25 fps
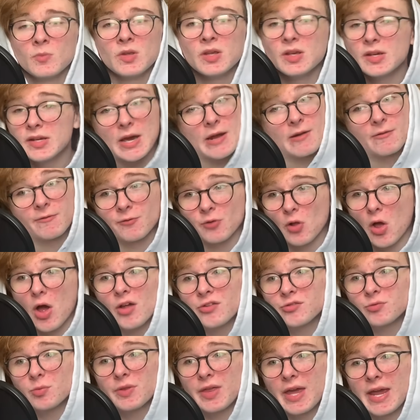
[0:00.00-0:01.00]
You get
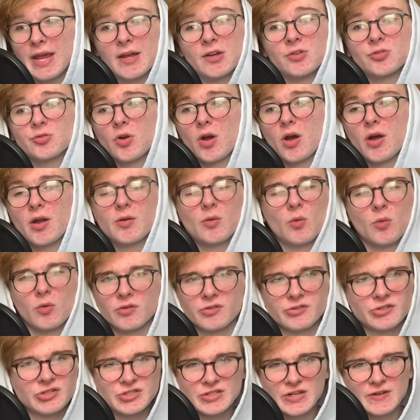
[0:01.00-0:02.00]
flaws with hand-drawn or
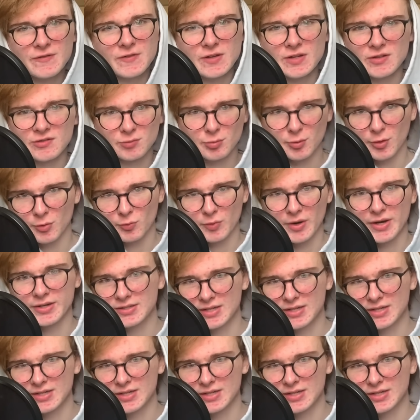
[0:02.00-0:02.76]
stiffness with rigged